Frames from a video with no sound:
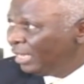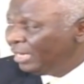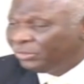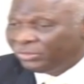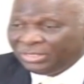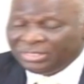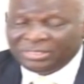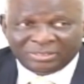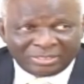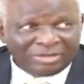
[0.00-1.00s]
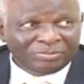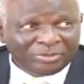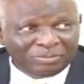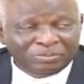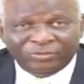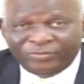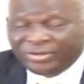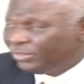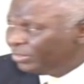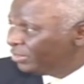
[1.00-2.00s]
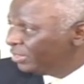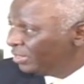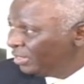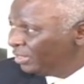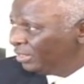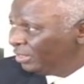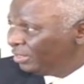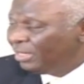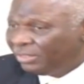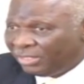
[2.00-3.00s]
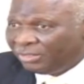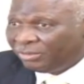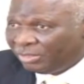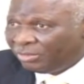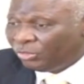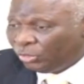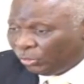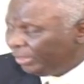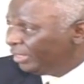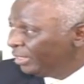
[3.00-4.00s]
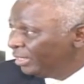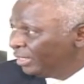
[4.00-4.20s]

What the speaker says: and today they have become professors in UE.